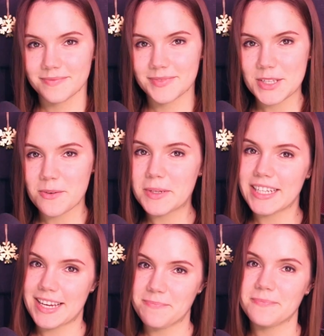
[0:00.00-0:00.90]
So I made a
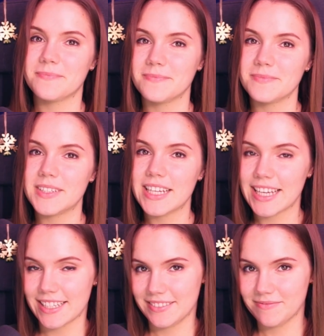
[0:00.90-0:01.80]
game.
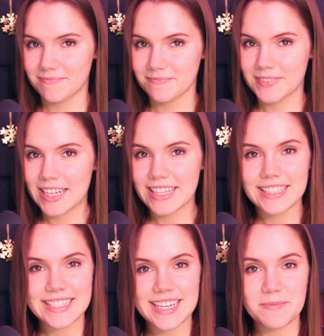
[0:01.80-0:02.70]
Again.
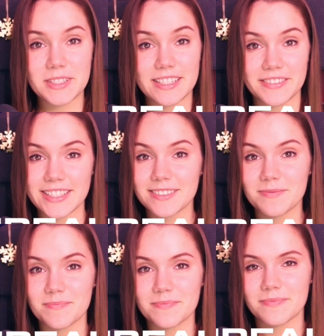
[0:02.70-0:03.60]
This time in Unreal.
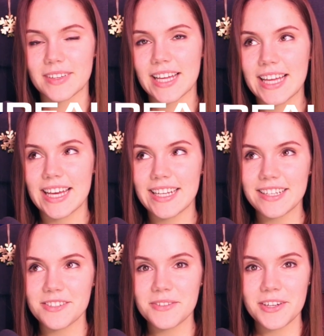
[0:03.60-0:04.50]
And
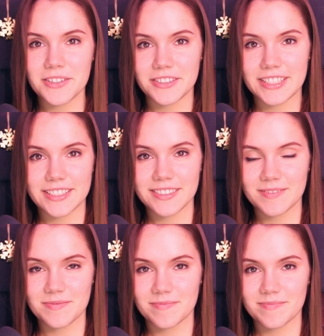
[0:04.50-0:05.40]
I don't know Unreal.
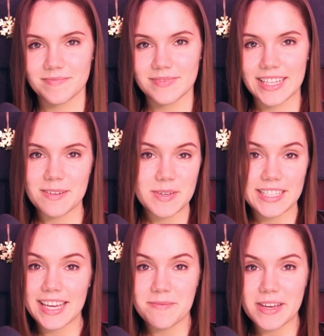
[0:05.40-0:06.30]
And I made
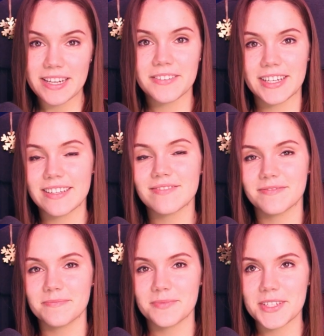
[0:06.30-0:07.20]
a game anyway.
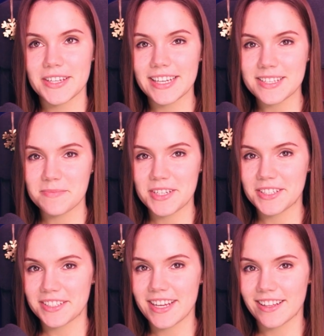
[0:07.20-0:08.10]
So I guess I'm here
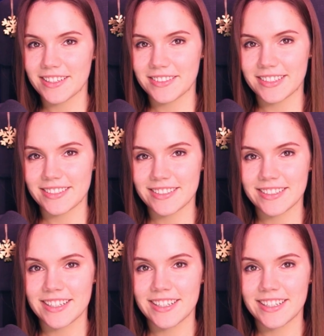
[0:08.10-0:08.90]
to tell you that